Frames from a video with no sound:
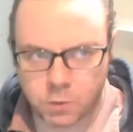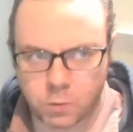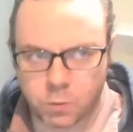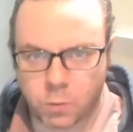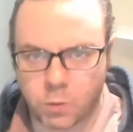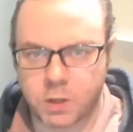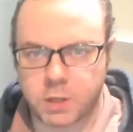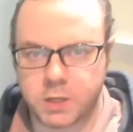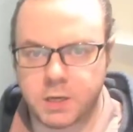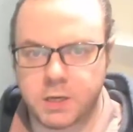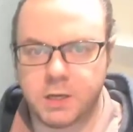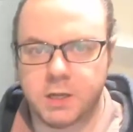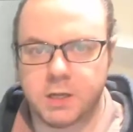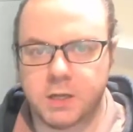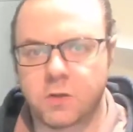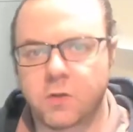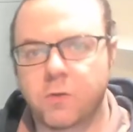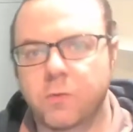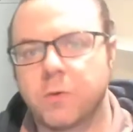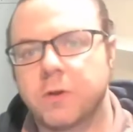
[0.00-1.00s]
One
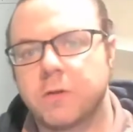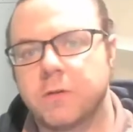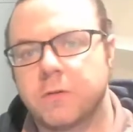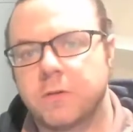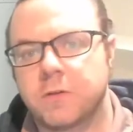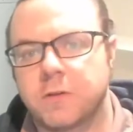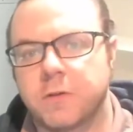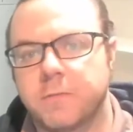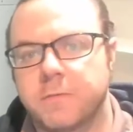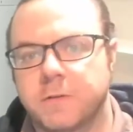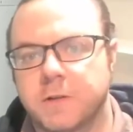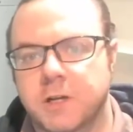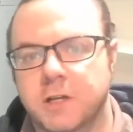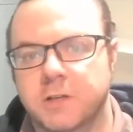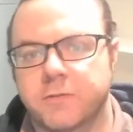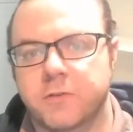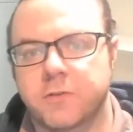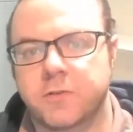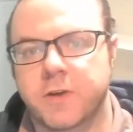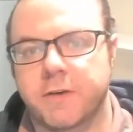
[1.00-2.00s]
is what some
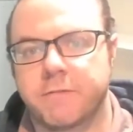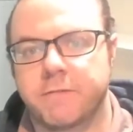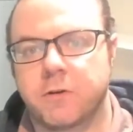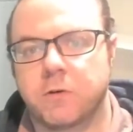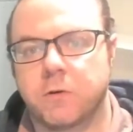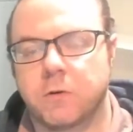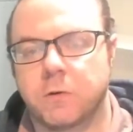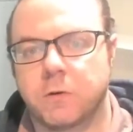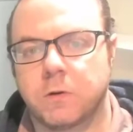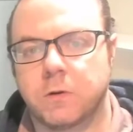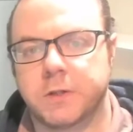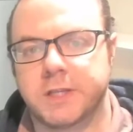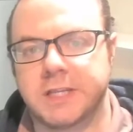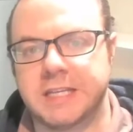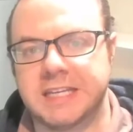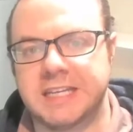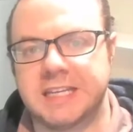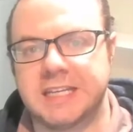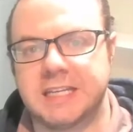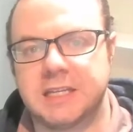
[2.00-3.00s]
philosophers have called
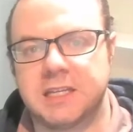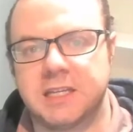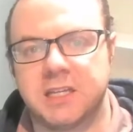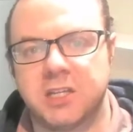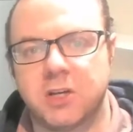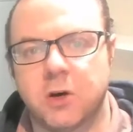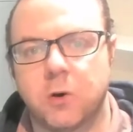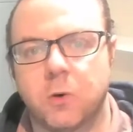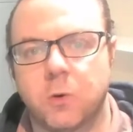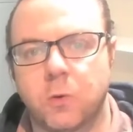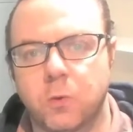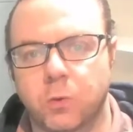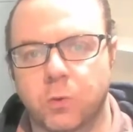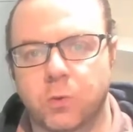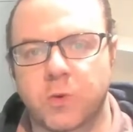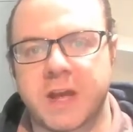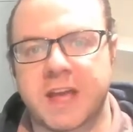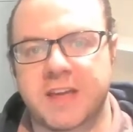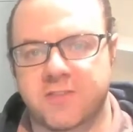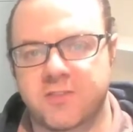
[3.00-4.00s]
the no
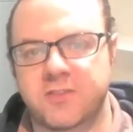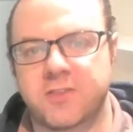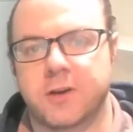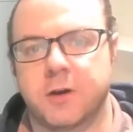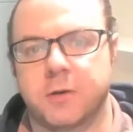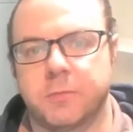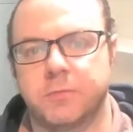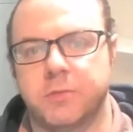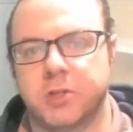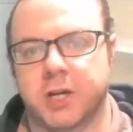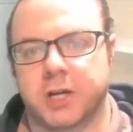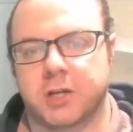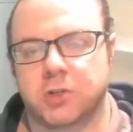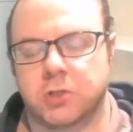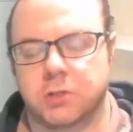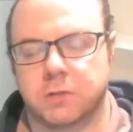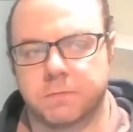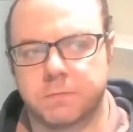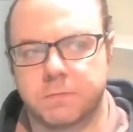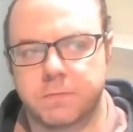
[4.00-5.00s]
rest
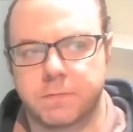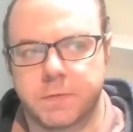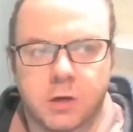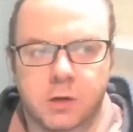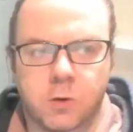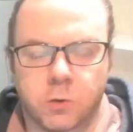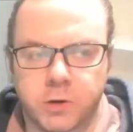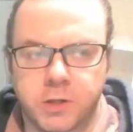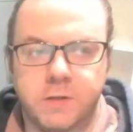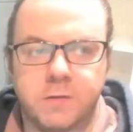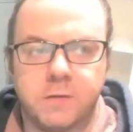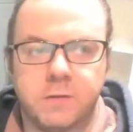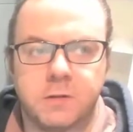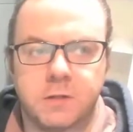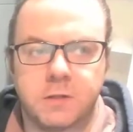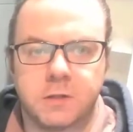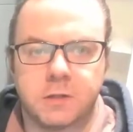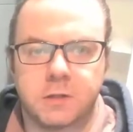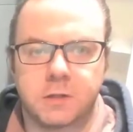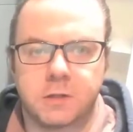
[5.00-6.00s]
objection. According to
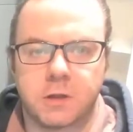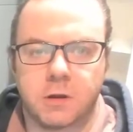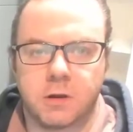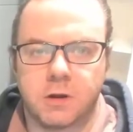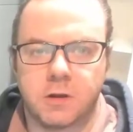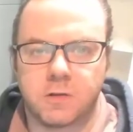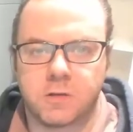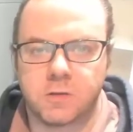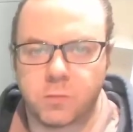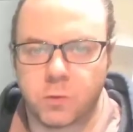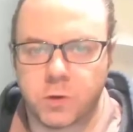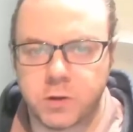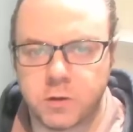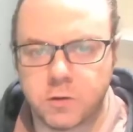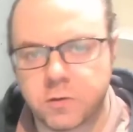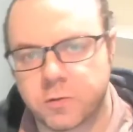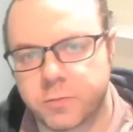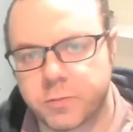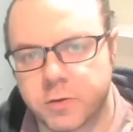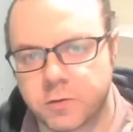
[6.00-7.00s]
utilitarianism, what
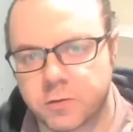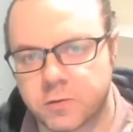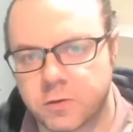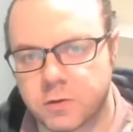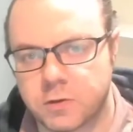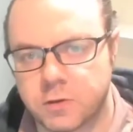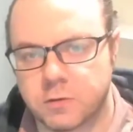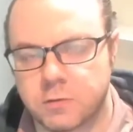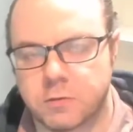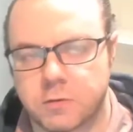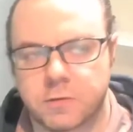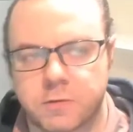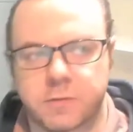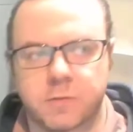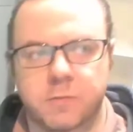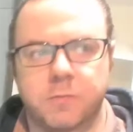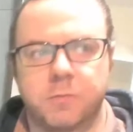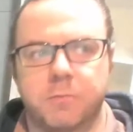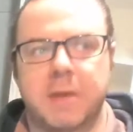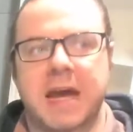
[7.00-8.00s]
you're supposed to do is
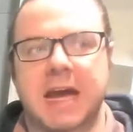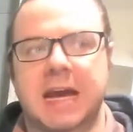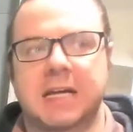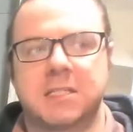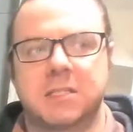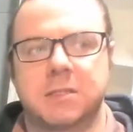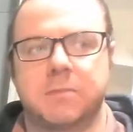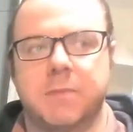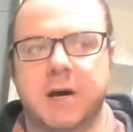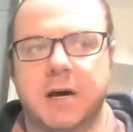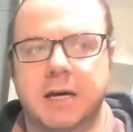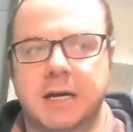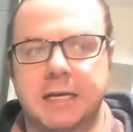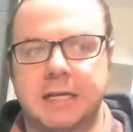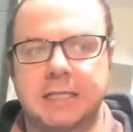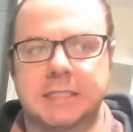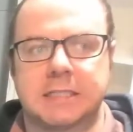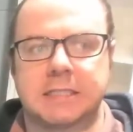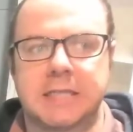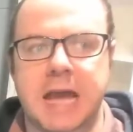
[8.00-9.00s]
to
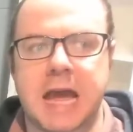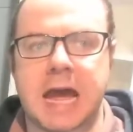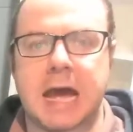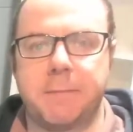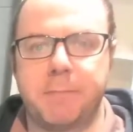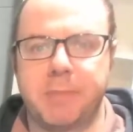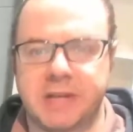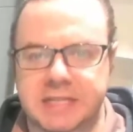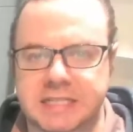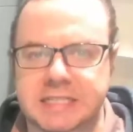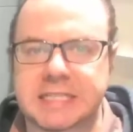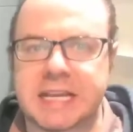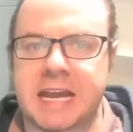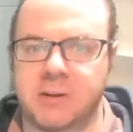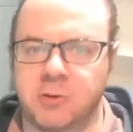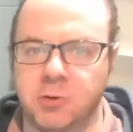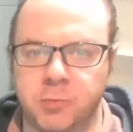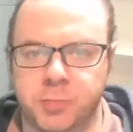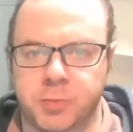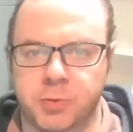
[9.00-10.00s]
maximize happiness
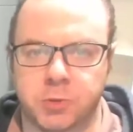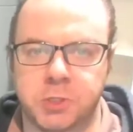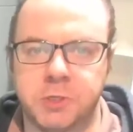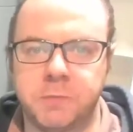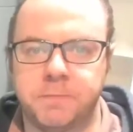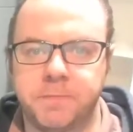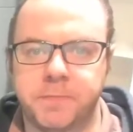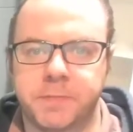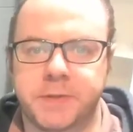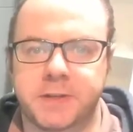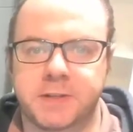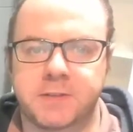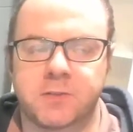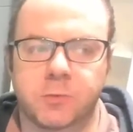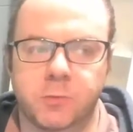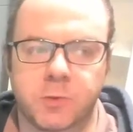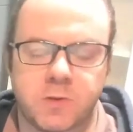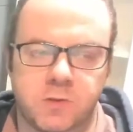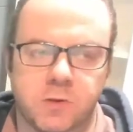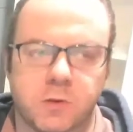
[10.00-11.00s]
output that's
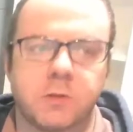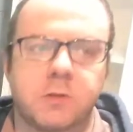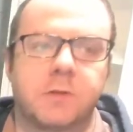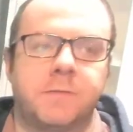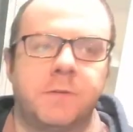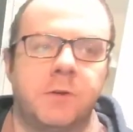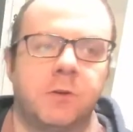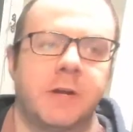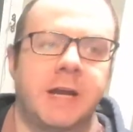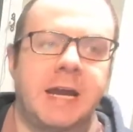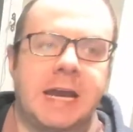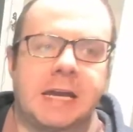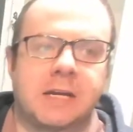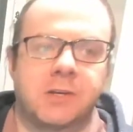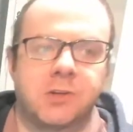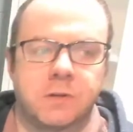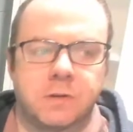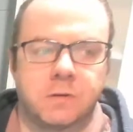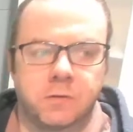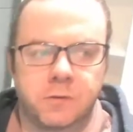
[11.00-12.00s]
a result of your
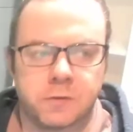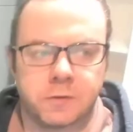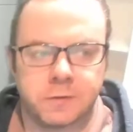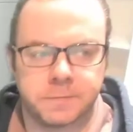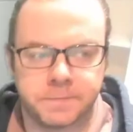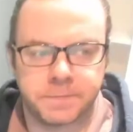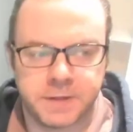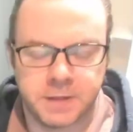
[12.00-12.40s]
actions.